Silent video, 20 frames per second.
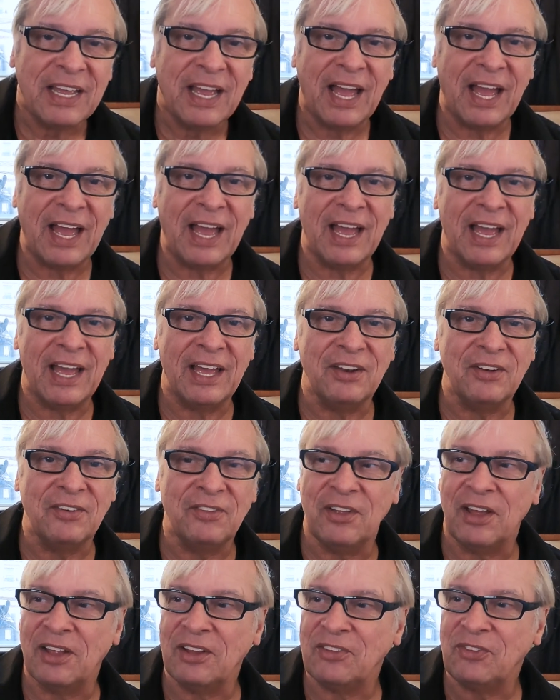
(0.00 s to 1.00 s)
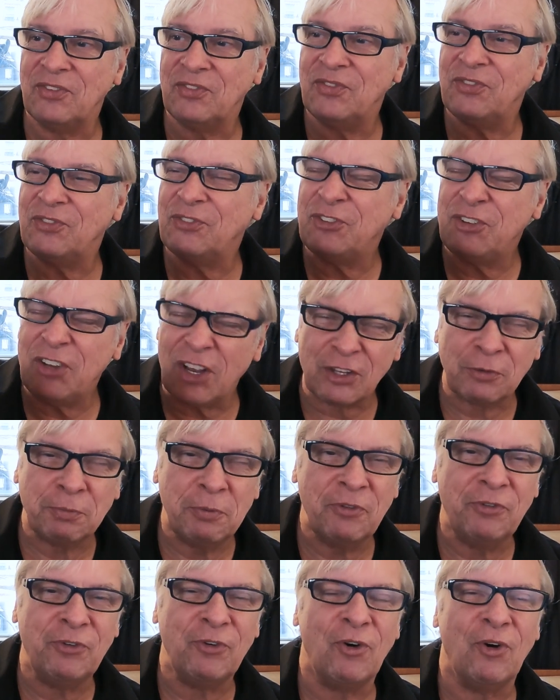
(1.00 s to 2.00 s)
and just
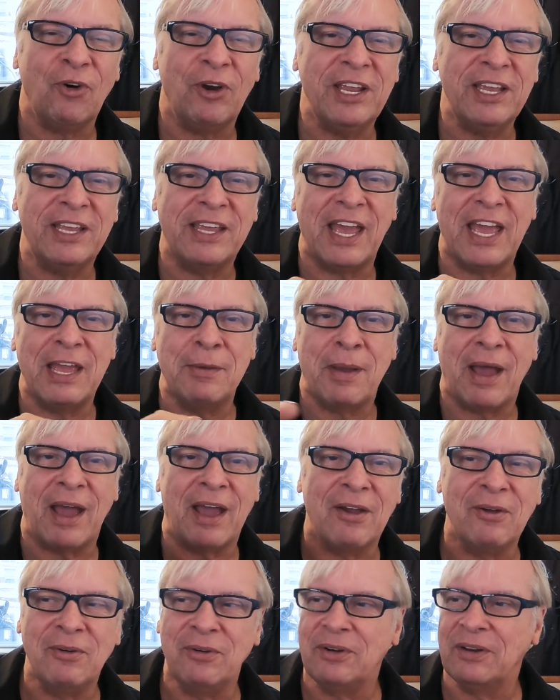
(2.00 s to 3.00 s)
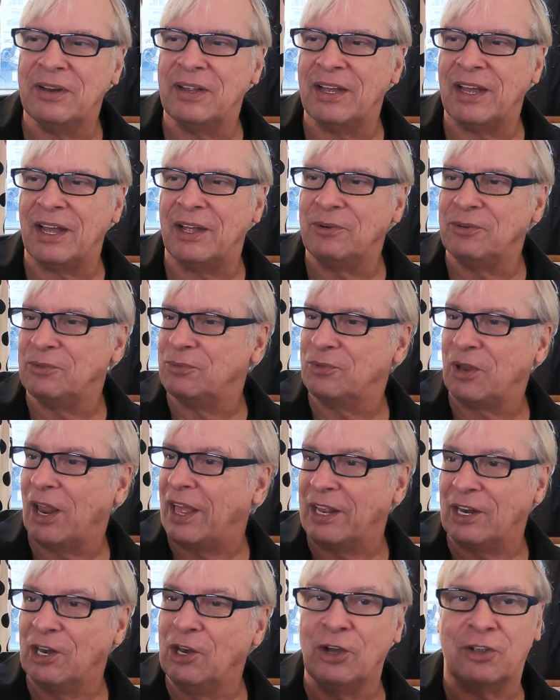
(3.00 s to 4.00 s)
before he came out and
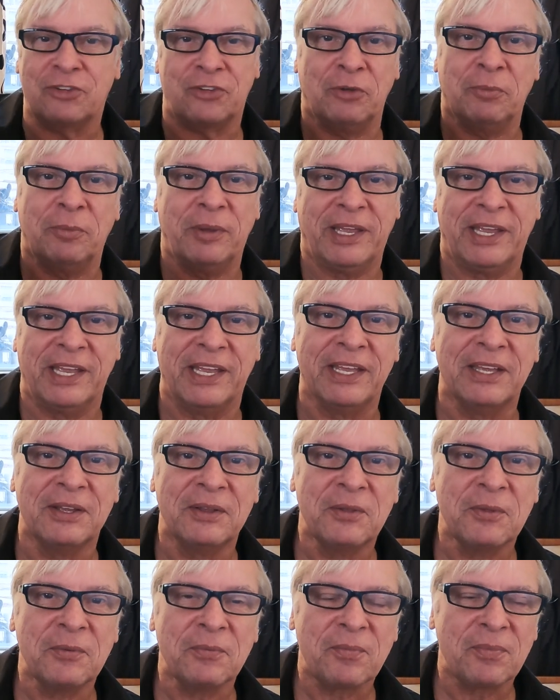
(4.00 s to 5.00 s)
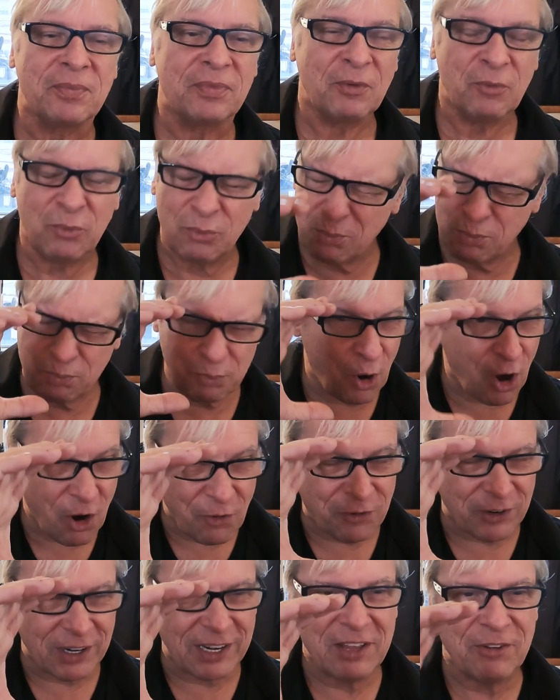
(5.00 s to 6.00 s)
like looked at me,
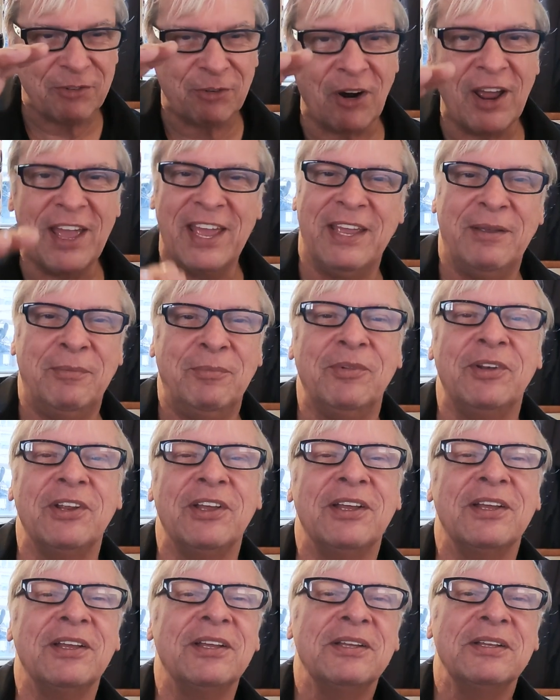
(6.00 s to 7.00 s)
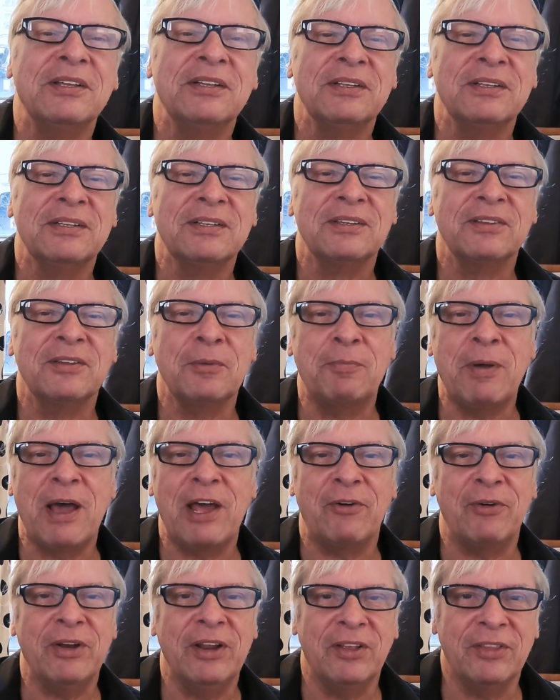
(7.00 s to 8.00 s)
perfectly framed, the
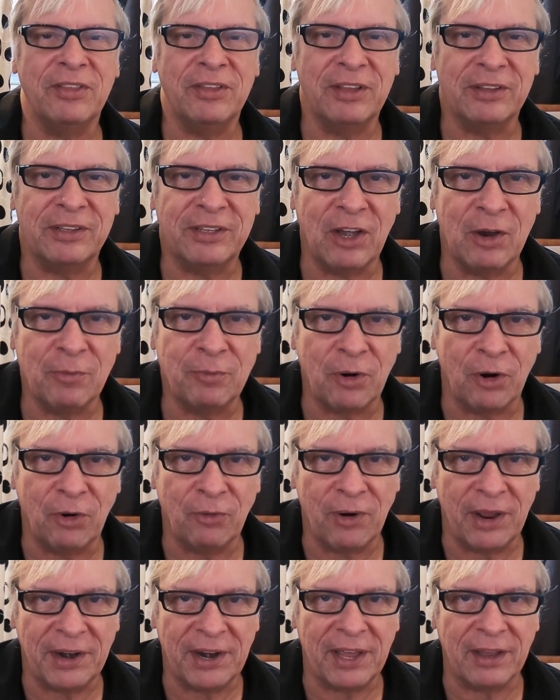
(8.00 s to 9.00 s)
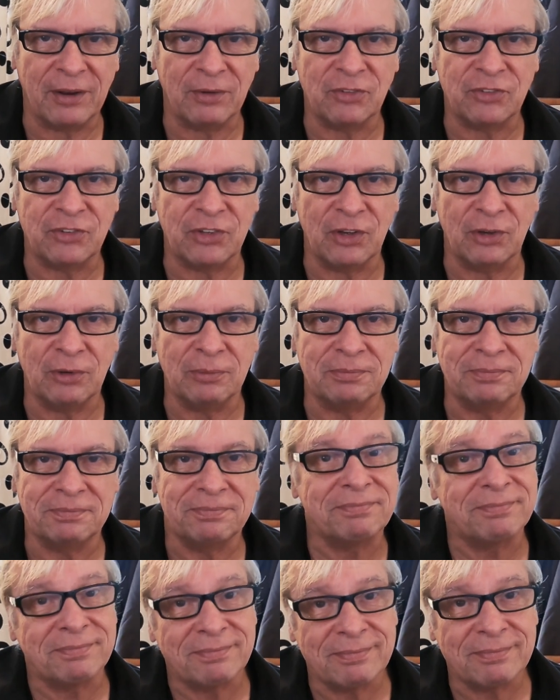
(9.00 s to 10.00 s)
battery on the GoPro ran out. So
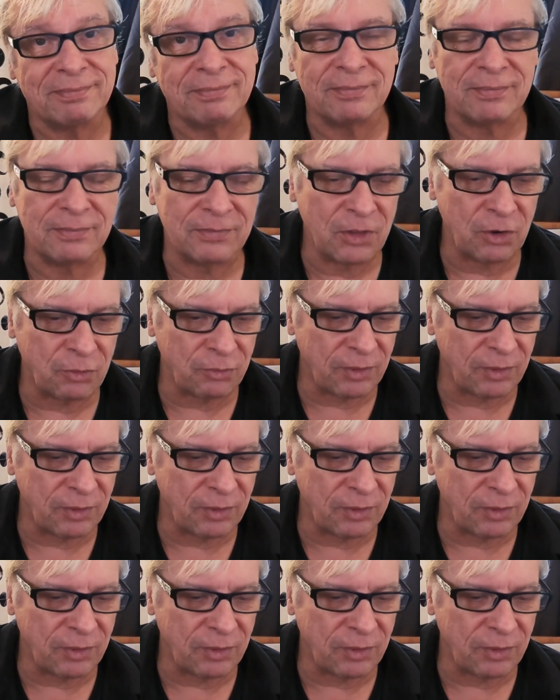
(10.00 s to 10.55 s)
no